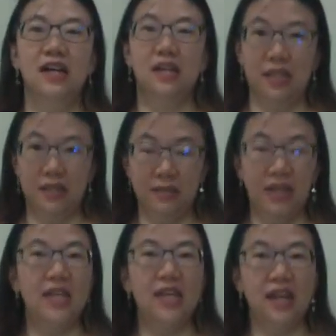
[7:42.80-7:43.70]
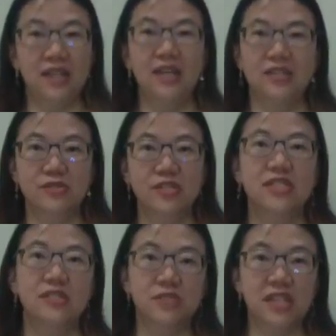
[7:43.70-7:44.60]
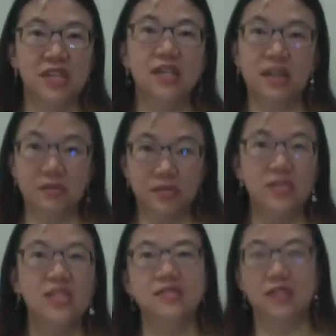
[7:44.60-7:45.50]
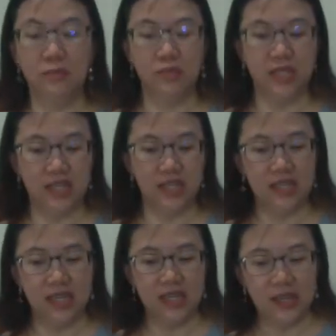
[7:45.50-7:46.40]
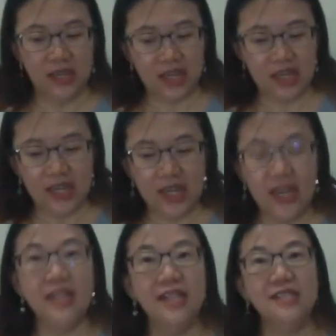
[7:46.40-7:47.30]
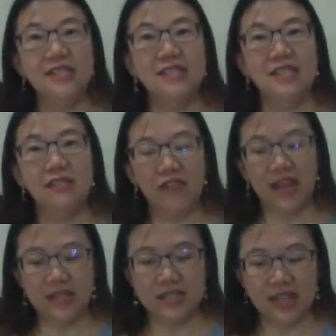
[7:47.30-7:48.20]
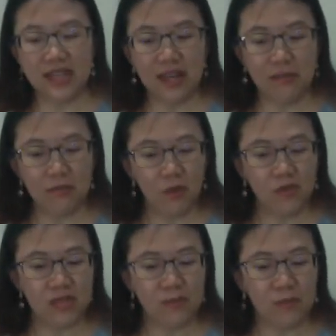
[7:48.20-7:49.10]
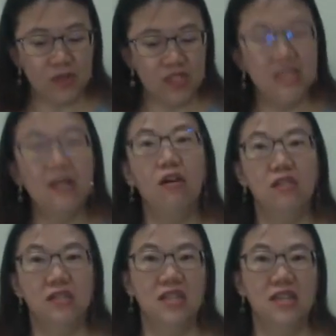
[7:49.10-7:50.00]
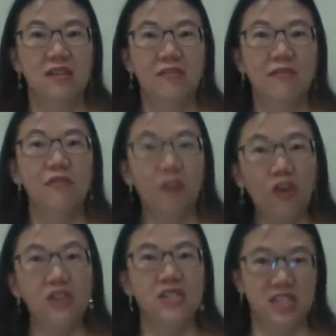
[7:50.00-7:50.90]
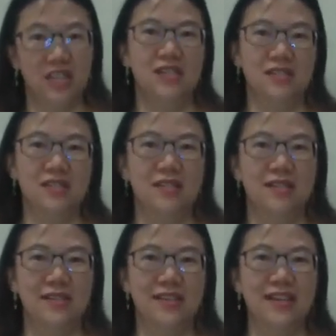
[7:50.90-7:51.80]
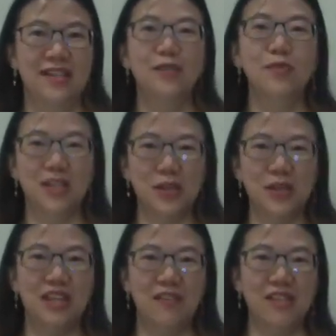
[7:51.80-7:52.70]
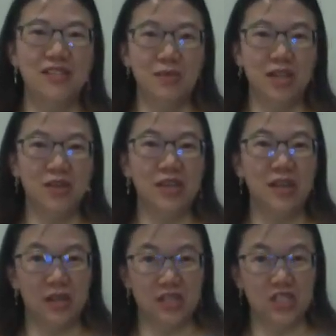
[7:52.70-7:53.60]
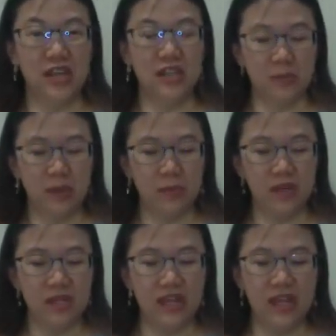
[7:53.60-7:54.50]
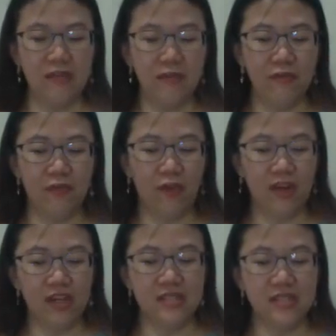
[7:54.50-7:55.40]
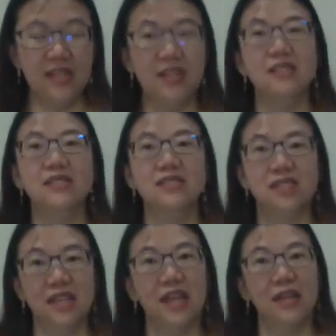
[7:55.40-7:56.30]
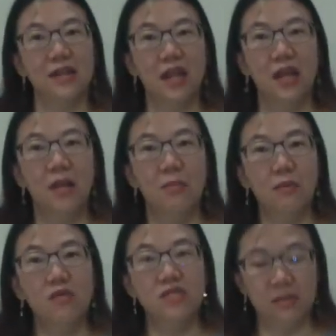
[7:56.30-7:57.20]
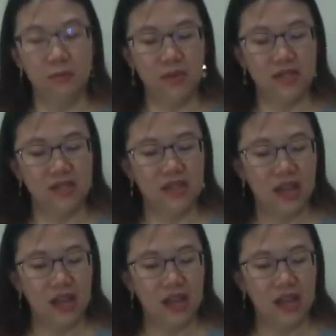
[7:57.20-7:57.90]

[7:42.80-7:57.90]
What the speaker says: in many other countries like Sri Lanka also they are celebrating. Okay, this is in fact the second most important holiday for the Chinese. Okay, so we are if let's say we are talking about the Chinese people, then for us it is the second most important